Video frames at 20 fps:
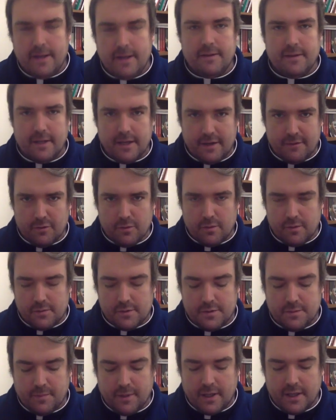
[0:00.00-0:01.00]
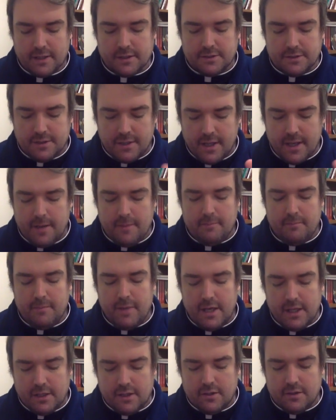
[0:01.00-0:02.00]
And everyone responds,
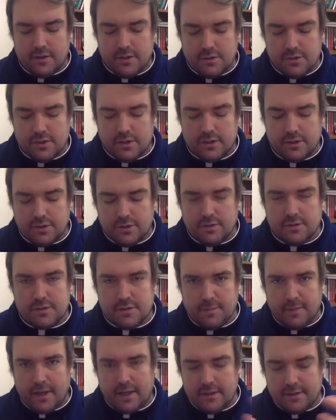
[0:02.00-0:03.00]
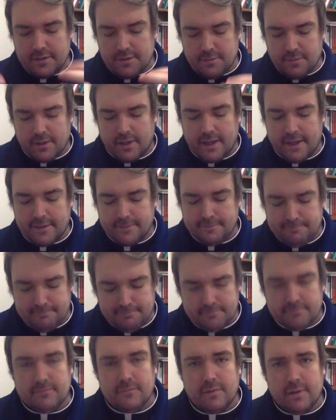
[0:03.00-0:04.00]
"Make the church your spotless bride."
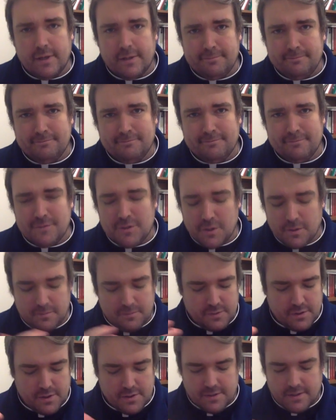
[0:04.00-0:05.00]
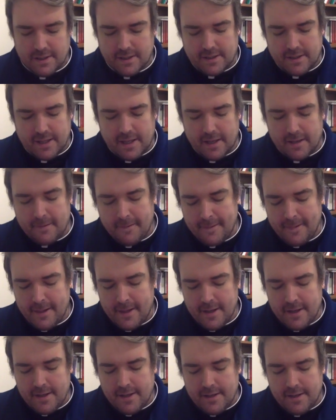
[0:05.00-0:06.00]
Right? So just like that.
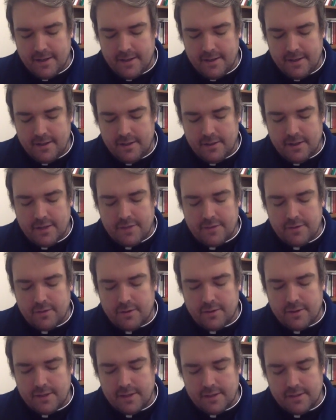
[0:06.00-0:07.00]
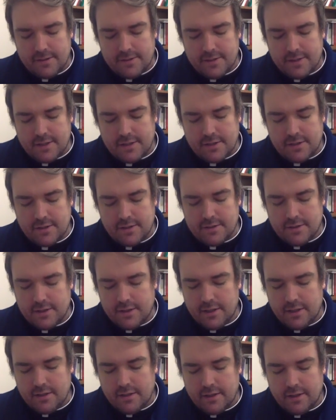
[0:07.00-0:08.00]
You get through all the intercessions, and
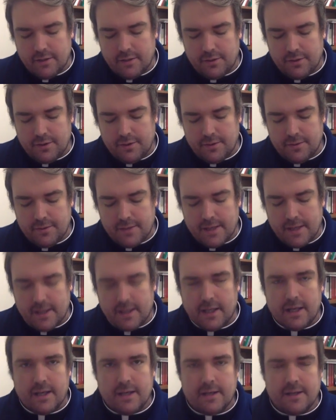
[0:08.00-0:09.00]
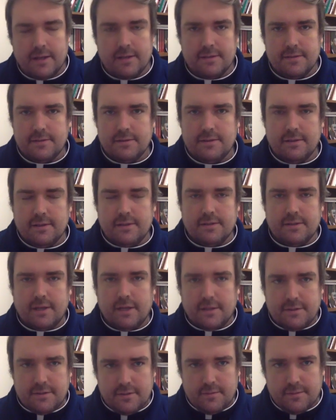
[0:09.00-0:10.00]
here I will note that again it is
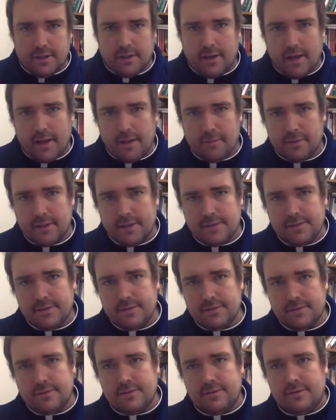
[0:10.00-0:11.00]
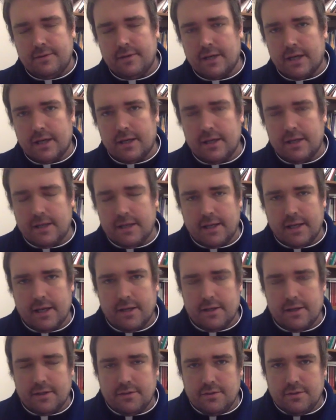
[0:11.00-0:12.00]
custom in a lot of places, and again
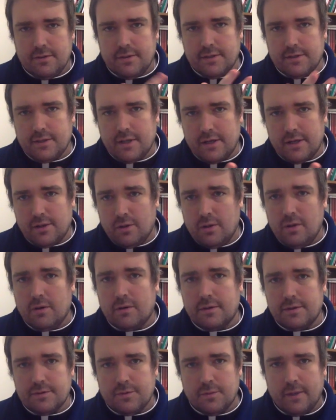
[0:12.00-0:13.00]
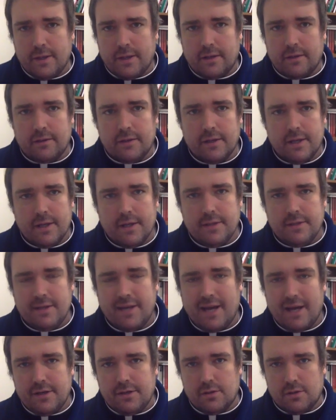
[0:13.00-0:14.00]
you can do this on your own as well,
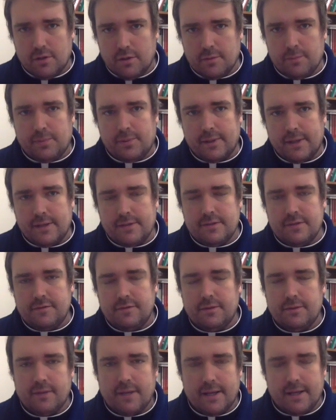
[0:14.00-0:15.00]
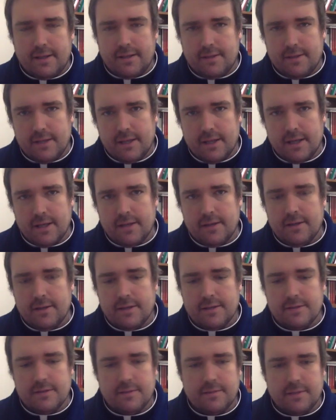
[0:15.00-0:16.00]
to add your own prayers if you like at the end.
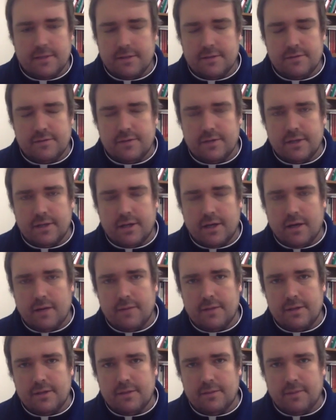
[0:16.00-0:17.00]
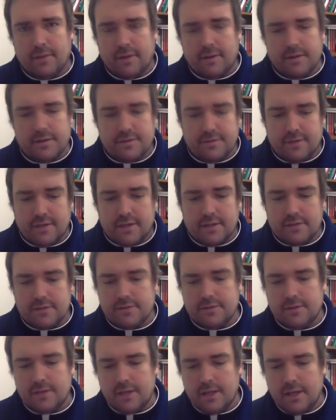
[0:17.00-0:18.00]
That's something that's very common in the Paulist
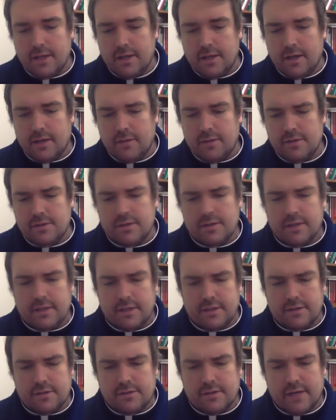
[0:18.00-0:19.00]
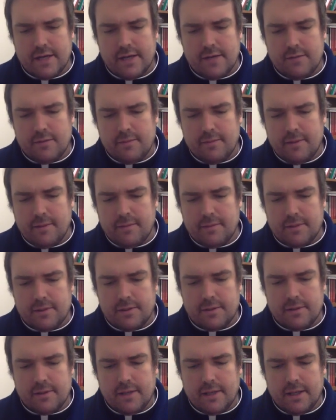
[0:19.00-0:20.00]
Fathers. We usually like to try and
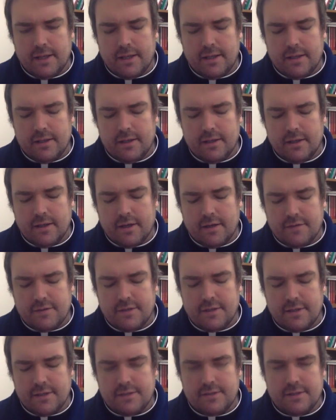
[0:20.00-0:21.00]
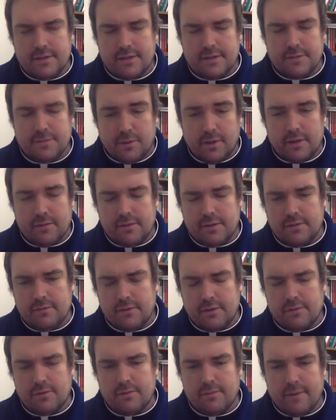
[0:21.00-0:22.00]
remember, often it's at this point we
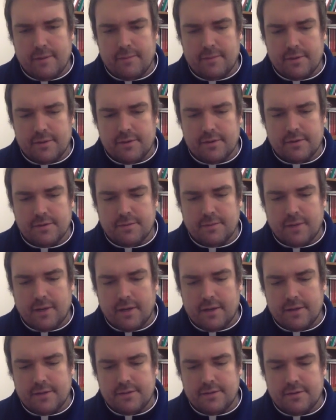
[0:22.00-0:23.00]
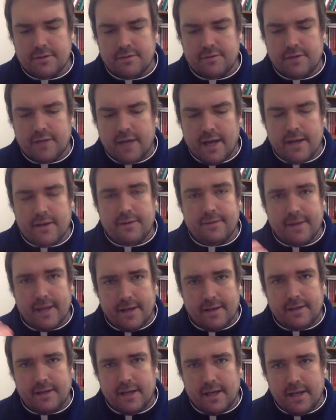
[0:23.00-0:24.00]
remember those Paulists who have died on
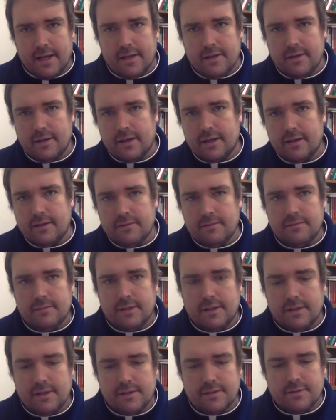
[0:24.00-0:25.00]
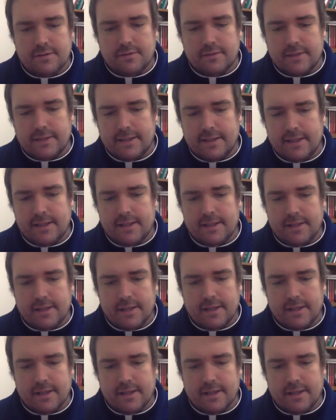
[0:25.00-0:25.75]
that day in history, and